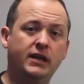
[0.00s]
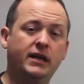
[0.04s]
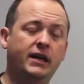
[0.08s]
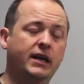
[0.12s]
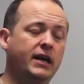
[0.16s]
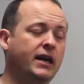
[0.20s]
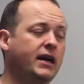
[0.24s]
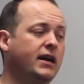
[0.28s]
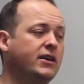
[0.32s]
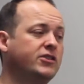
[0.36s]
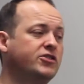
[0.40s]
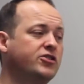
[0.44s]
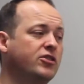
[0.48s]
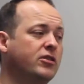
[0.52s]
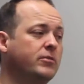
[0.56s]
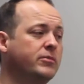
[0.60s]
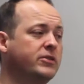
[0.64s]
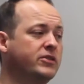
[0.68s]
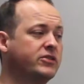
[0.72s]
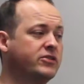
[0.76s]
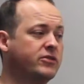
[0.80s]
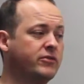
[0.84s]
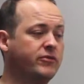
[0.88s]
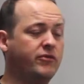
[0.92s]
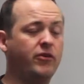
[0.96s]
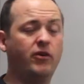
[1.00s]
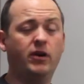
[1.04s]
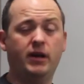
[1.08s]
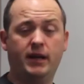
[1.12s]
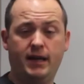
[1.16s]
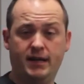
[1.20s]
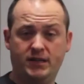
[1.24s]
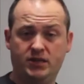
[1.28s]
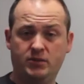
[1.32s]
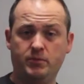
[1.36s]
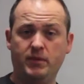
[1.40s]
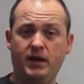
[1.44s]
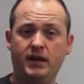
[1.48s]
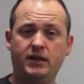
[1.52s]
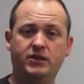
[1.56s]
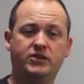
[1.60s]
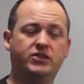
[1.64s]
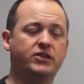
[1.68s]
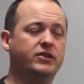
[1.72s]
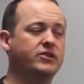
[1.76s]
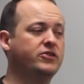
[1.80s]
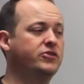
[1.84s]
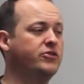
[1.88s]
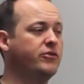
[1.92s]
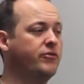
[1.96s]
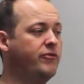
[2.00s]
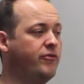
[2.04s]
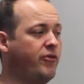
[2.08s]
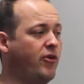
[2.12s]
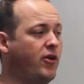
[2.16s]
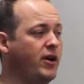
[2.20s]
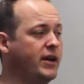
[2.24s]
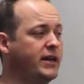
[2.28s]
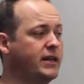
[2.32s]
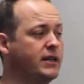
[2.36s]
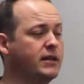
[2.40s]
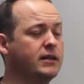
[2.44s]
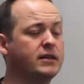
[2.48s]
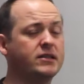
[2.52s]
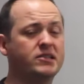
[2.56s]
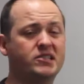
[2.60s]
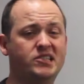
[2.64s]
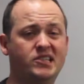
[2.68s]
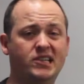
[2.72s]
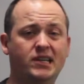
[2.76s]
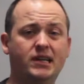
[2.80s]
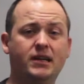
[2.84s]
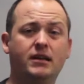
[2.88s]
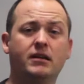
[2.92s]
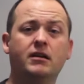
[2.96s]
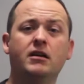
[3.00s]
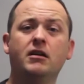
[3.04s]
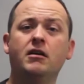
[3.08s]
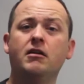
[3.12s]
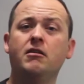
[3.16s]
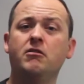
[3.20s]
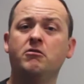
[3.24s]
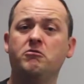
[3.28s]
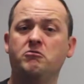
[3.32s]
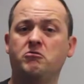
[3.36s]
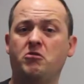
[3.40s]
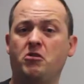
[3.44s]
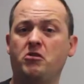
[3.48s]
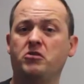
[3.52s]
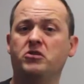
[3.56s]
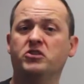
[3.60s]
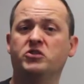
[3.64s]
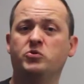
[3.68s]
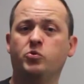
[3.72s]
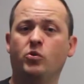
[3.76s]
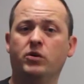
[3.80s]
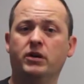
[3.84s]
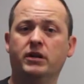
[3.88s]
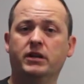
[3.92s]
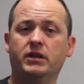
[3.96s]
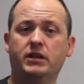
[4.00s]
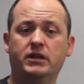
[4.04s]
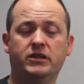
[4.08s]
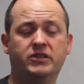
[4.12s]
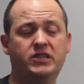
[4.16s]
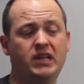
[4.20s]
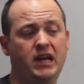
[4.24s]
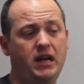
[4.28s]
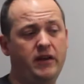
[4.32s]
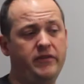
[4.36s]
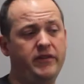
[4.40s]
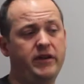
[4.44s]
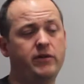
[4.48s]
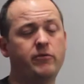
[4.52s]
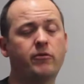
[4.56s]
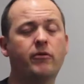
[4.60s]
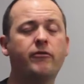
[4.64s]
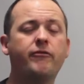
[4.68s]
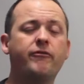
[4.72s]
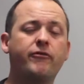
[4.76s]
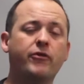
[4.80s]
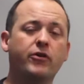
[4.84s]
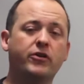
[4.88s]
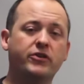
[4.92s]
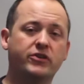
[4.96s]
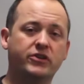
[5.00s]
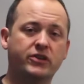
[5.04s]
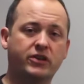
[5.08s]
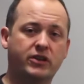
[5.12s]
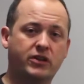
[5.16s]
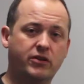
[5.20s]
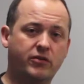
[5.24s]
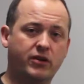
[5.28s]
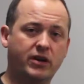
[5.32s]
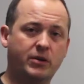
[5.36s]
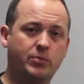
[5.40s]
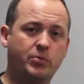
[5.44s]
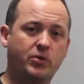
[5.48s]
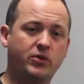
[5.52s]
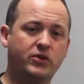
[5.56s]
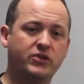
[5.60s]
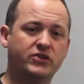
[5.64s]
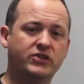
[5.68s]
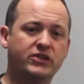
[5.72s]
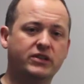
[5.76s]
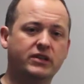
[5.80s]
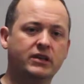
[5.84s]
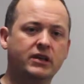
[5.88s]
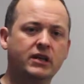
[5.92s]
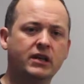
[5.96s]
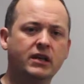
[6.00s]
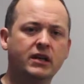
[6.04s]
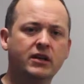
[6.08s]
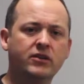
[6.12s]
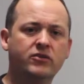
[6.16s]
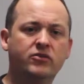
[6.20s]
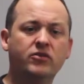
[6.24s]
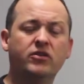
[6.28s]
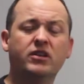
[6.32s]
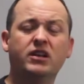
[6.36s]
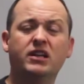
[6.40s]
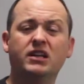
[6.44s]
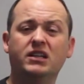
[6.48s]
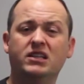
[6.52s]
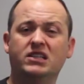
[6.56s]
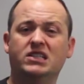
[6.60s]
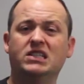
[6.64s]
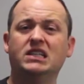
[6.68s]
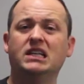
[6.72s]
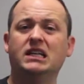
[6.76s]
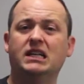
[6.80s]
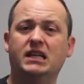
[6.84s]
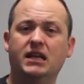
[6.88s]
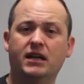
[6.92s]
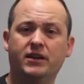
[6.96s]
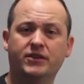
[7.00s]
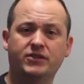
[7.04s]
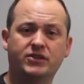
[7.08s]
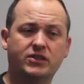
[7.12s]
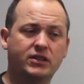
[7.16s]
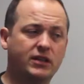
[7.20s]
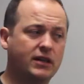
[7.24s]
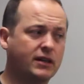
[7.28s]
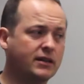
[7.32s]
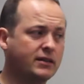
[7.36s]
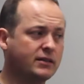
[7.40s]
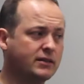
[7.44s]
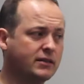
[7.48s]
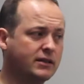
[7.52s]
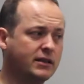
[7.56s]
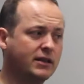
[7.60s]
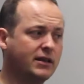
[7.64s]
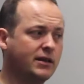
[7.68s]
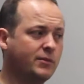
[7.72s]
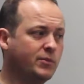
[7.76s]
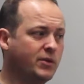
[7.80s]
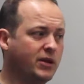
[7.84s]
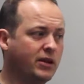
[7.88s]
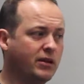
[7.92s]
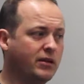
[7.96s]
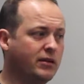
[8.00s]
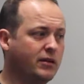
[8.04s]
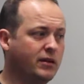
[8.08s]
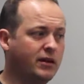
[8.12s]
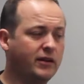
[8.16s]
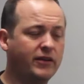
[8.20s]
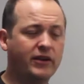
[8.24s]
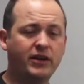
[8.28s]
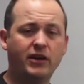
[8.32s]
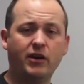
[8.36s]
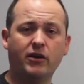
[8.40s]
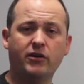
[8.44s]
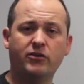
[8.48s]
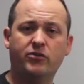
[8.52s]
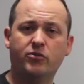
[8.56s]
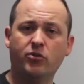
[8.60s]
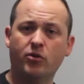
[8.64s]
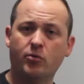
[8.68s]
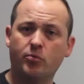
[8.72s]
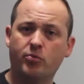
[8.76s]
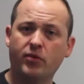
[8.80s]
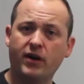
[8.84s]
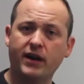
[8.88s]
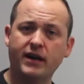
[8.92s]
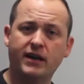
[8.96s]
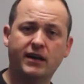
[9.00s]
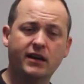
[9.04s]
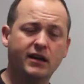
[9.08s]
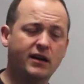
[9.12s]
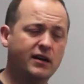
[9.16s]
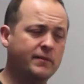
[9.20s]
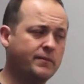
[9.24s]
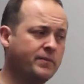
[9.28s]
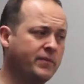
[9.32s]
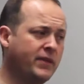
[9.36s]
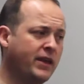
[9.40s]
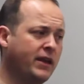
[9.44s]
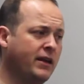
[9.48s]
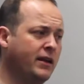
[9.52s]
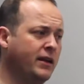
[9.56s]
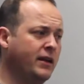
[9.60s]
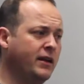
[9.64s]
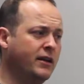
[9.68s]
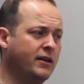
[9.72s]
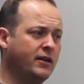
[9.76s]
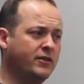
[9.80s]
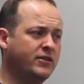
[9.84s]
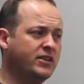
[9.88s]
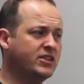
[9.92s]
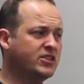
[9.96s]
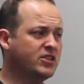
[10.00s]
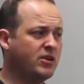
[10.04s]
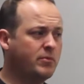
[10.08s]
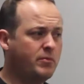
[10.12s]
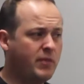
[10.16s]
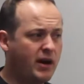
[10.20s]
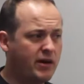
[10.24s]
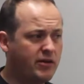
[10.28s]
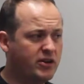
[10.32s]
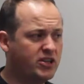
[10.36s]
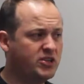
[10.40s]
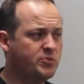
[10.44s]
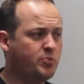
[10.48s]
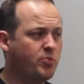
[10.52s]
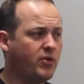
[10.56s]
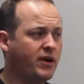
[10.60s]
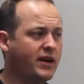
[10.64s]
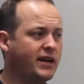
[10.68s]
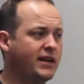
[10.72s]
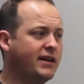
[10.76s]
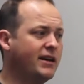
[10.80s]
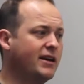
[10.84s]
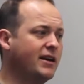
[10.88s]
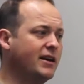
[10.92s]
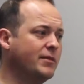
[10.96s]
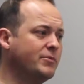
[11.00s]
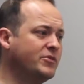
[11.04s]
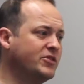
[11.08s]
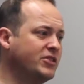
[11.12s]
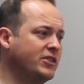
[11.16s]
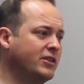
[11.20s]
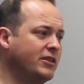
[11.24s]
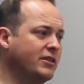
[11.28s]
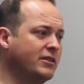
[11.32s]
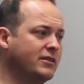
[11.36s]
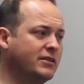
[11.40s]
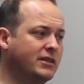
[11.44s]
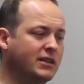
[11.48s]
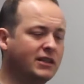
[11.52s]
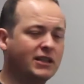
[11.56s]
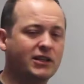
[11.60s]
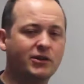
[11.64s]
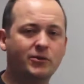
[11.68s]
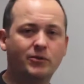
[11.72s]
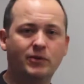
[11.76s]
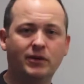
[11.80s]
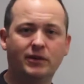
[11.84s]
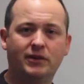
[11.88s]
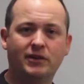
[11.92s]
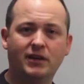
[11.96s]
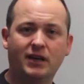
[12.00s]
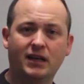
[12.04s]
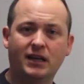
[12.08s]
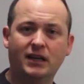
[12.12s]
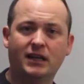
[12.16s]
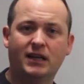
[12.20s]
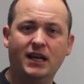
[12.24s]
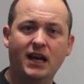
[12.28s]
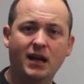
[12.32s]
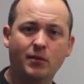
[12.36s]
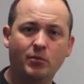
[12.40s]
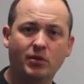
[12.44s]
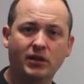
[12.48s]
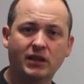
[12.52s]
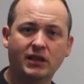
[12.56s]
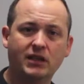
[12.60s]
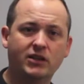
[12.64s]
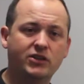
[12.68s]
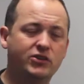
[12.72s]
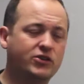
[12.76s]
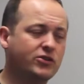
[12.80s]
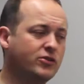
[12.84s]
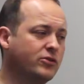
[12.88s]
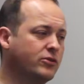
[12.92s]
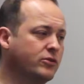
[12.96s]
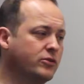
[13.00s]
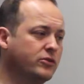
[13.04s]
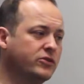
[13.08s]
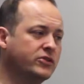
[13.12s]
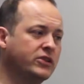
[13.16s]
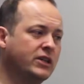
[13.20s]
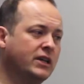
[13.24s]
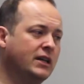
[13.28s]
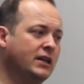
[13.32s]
Our job is to find, as a manager, is to find it, see it, notice what it is, and then refer it to the correct person. Do they need to see a counsellor? Are they going through a breakup? Things like marriage breakups, dealing with gambling issues.